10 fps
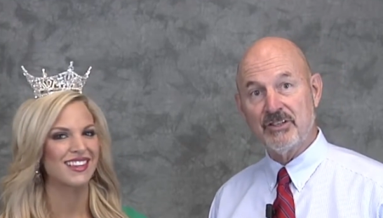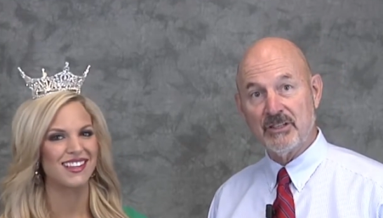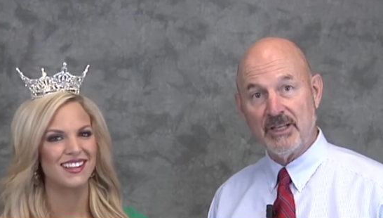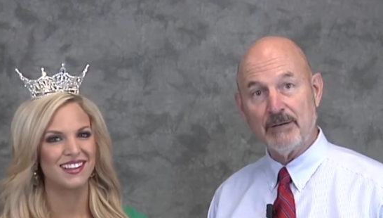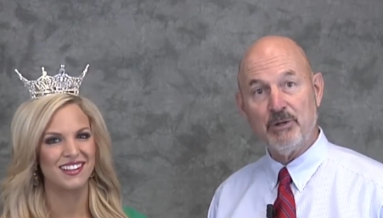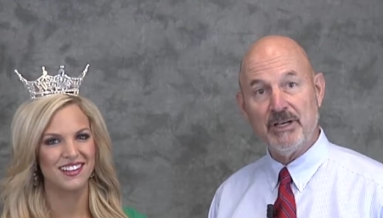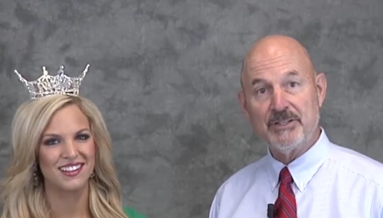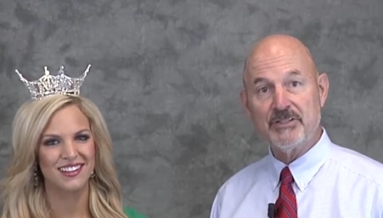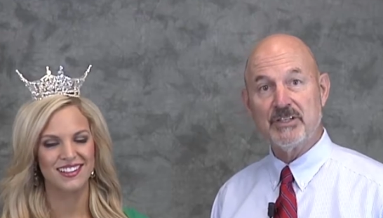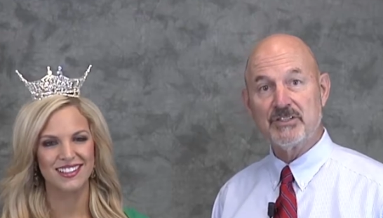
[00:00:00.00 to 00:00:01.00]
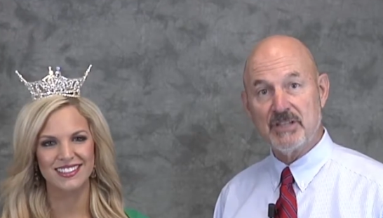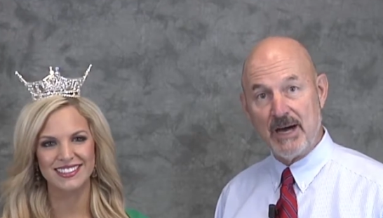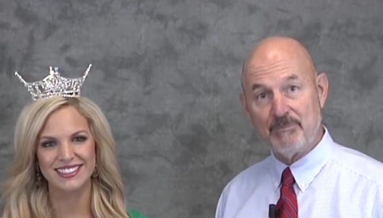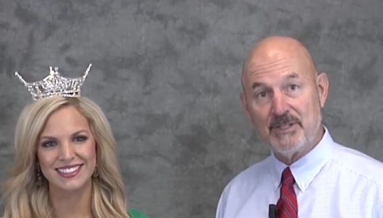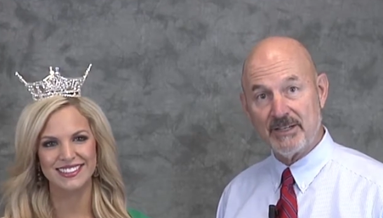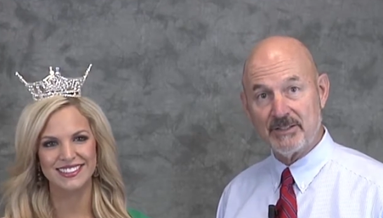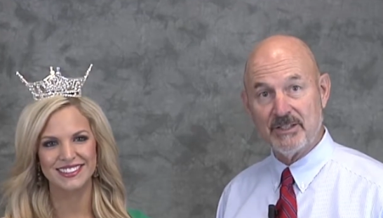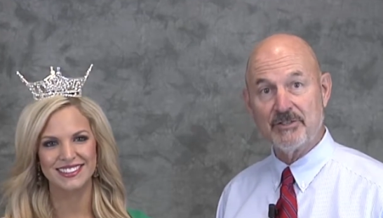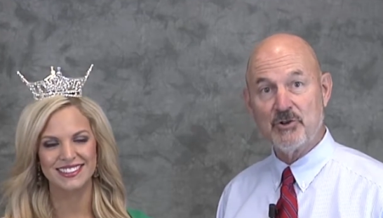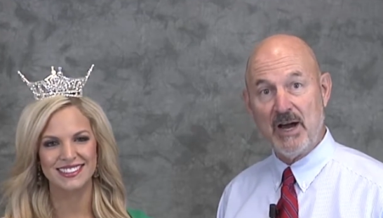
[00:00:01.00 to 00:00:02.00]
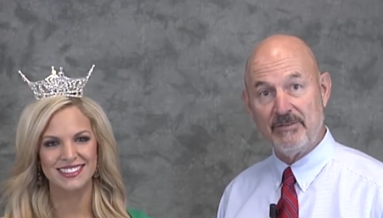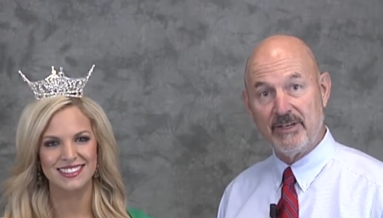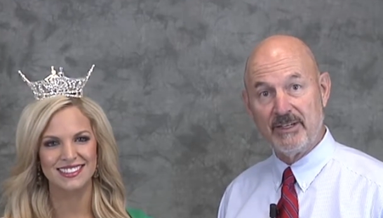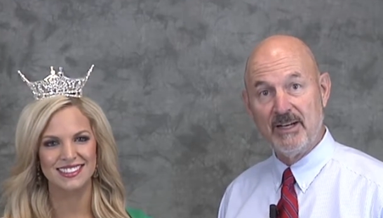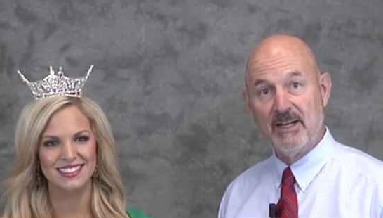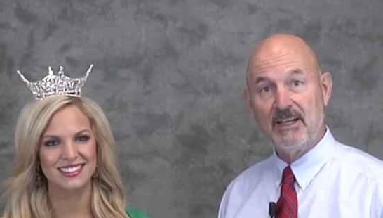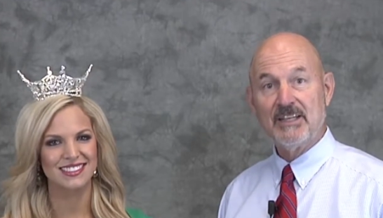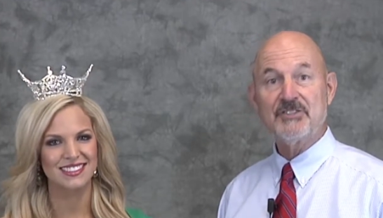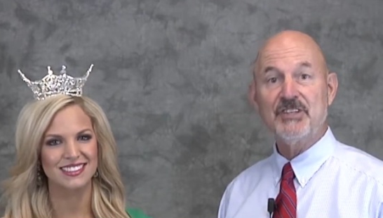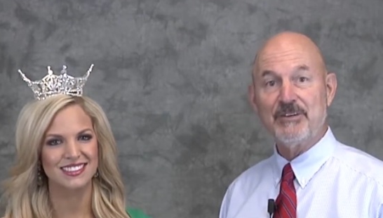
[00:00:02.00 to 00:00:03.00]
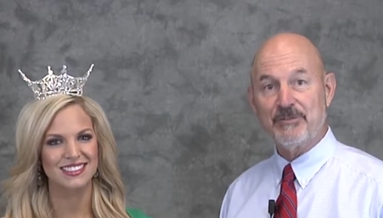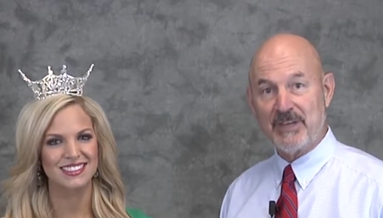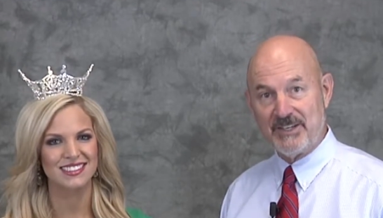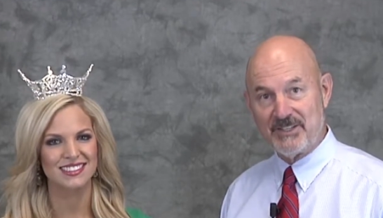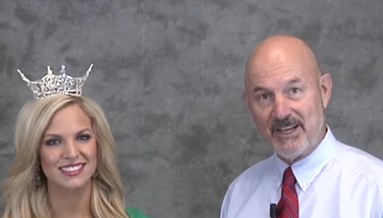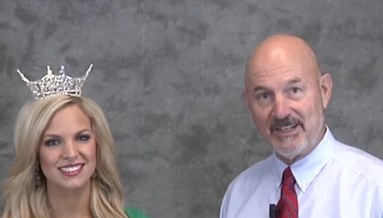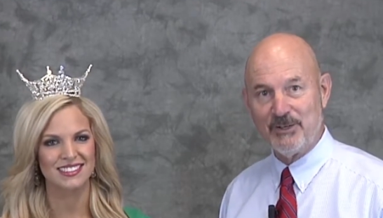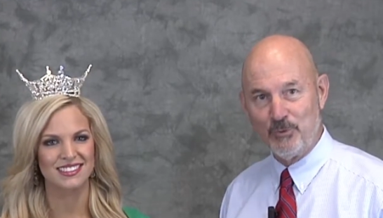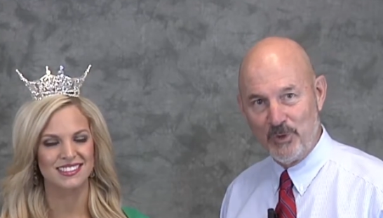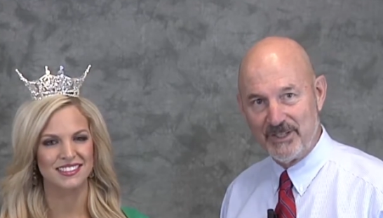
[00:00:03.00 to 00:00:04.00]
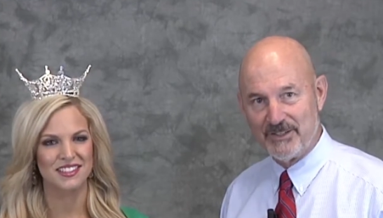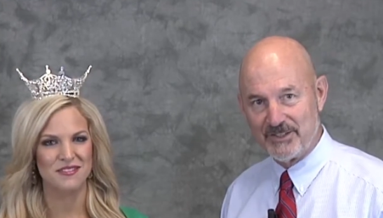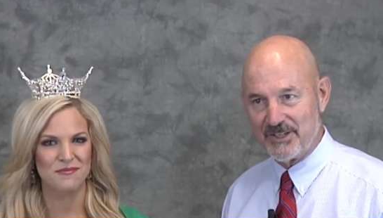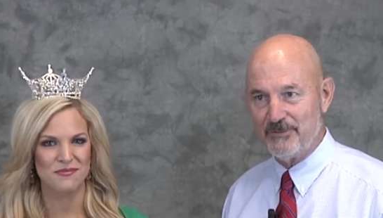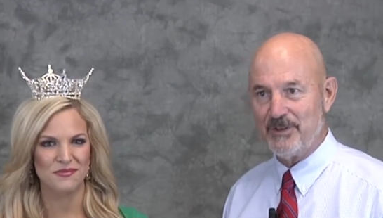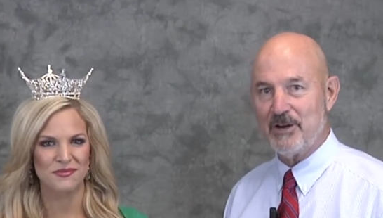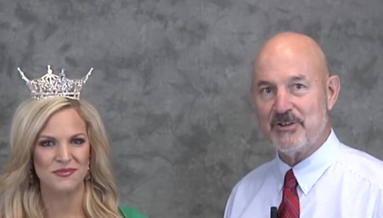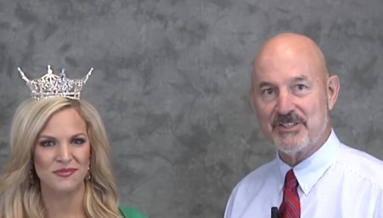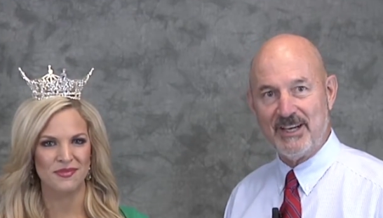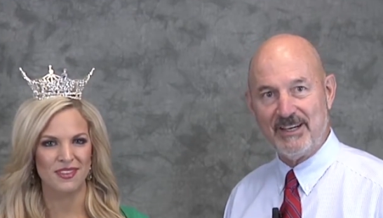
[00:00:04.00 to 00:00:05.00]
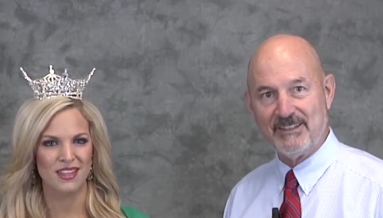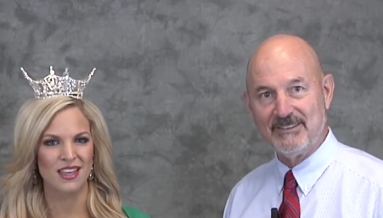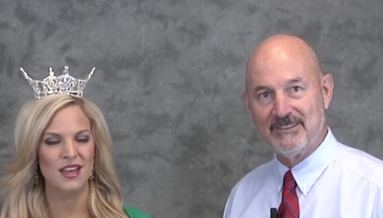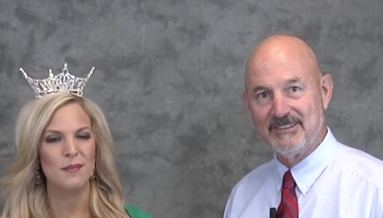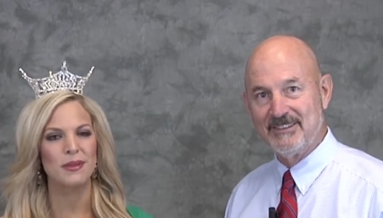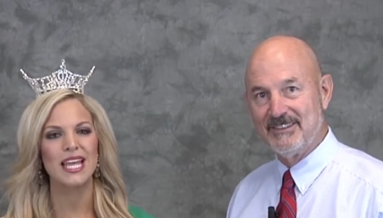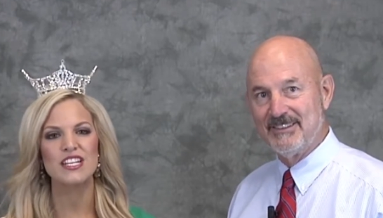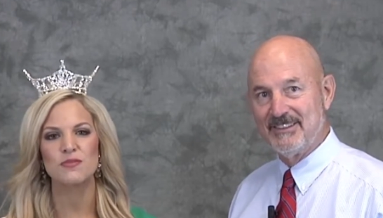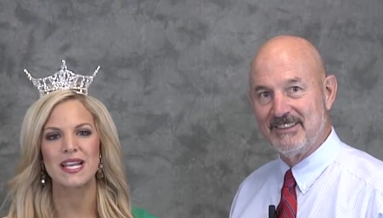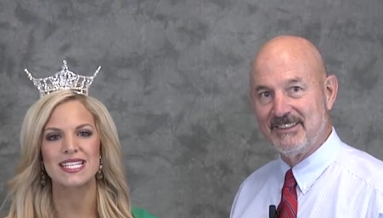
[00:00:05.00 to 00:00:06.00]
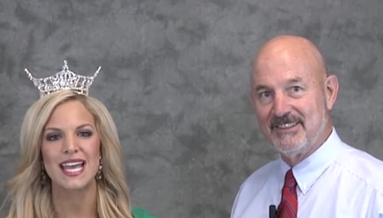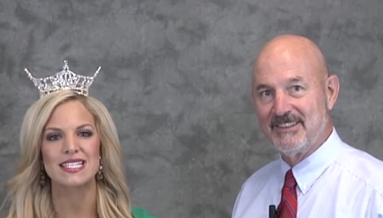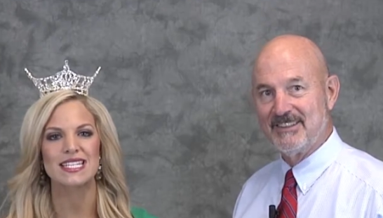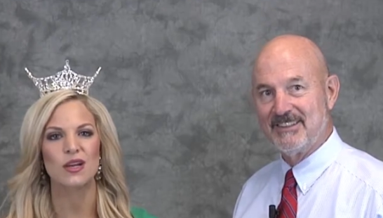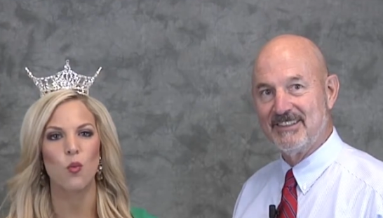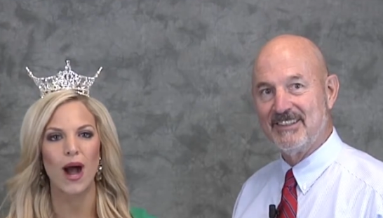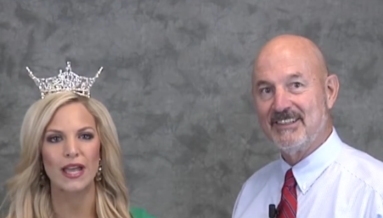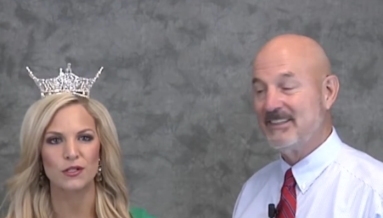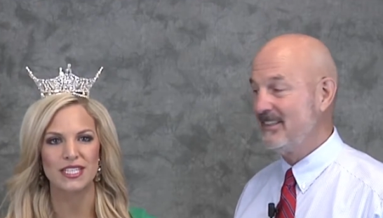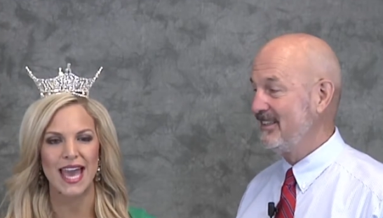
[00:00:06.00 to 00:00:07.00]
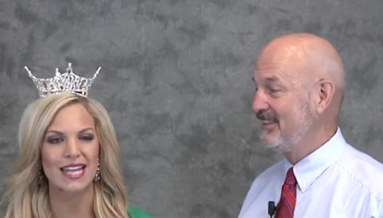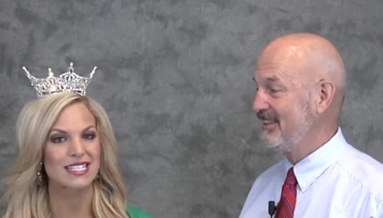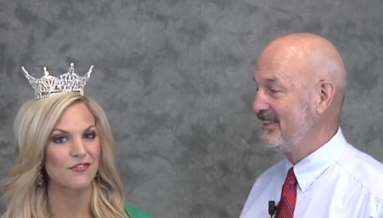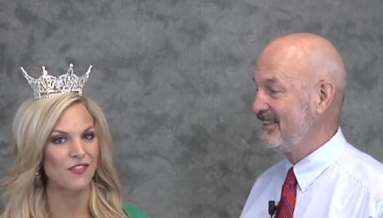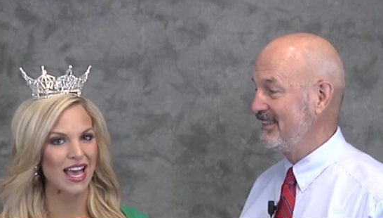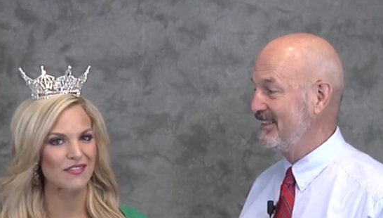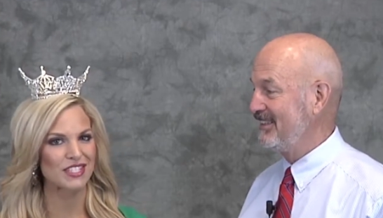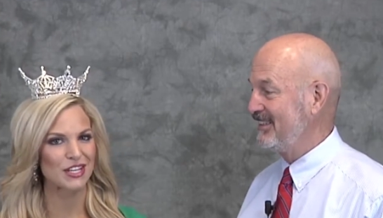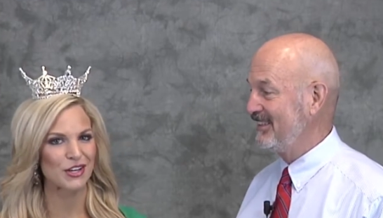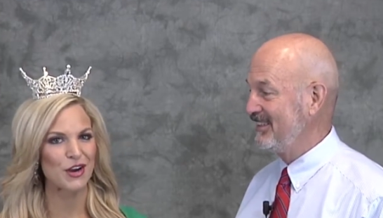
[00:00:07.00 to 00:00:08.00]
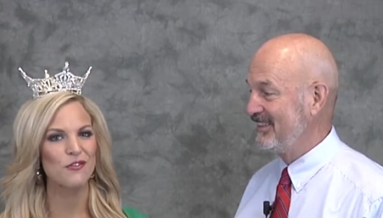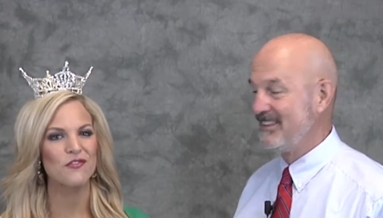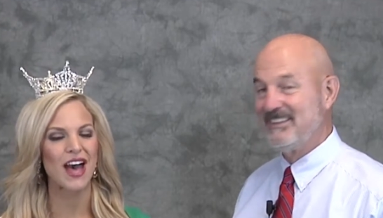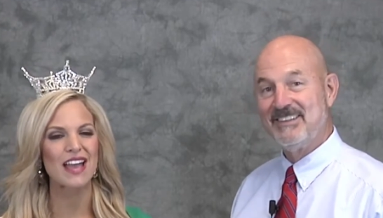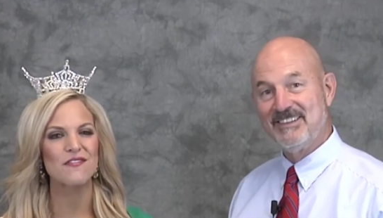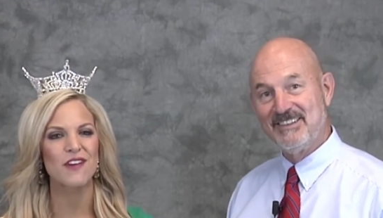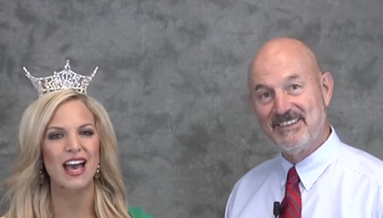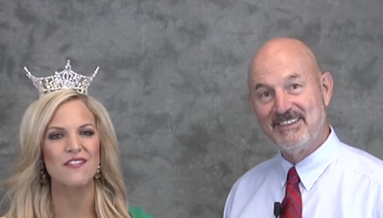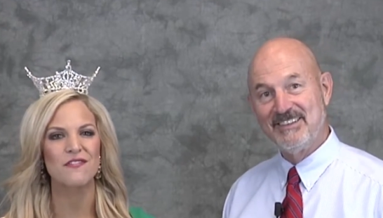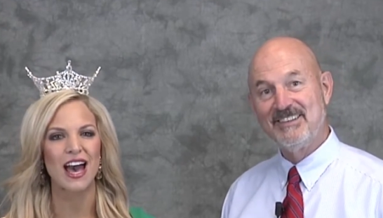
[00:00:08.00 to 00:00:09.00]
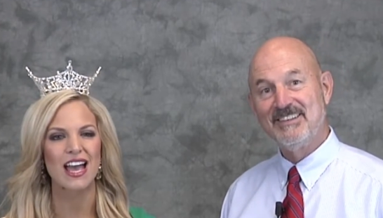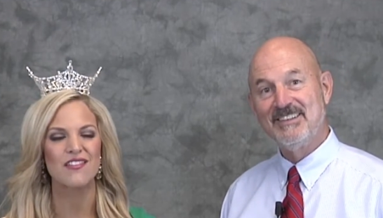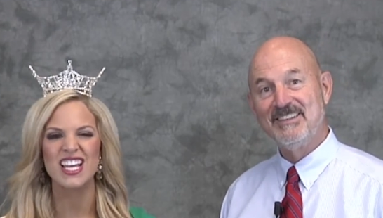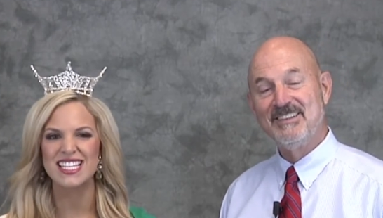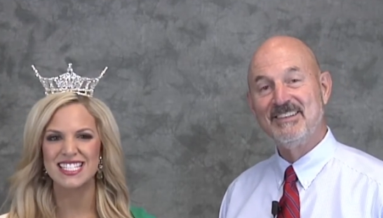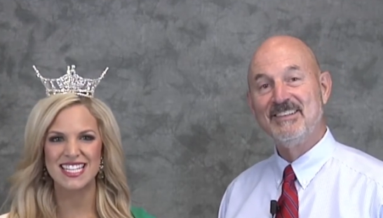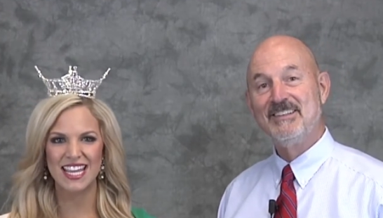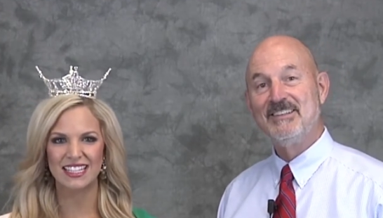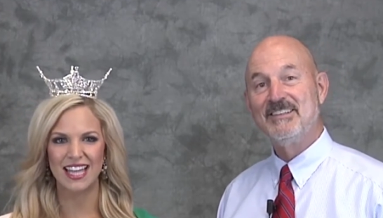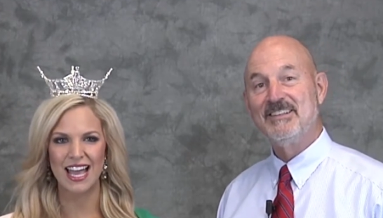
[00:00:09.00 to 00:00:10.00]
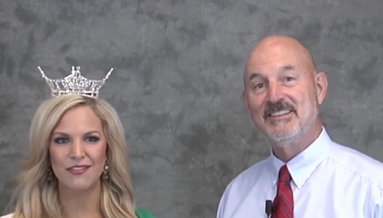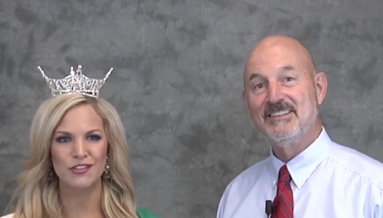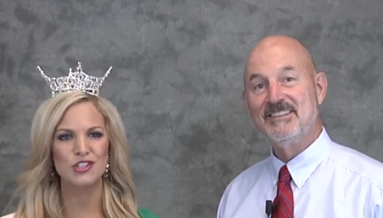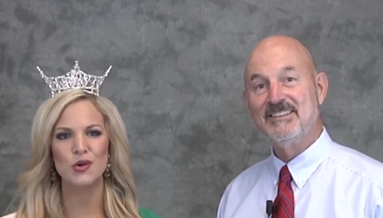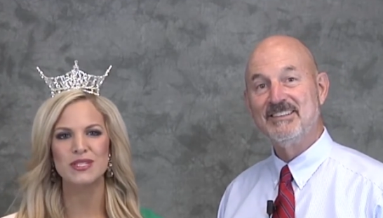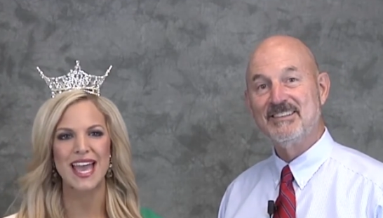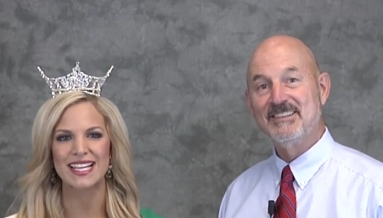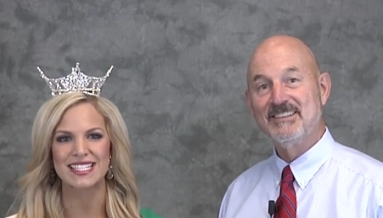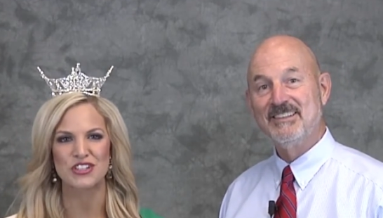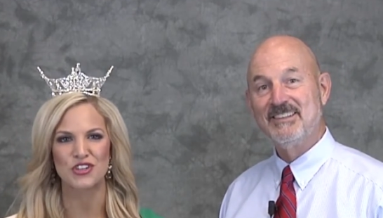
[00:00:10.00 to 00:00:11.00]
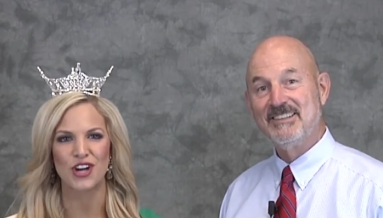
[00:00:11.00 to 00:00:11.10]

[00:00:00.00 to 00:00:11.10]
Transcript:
Speaker 1: to collect pledges and stop texting and driving. Let's see if K State can win in the Sunflower State.
Speaker 2: Pledge by texting Wildcat to 50555. Stay alive, don't text and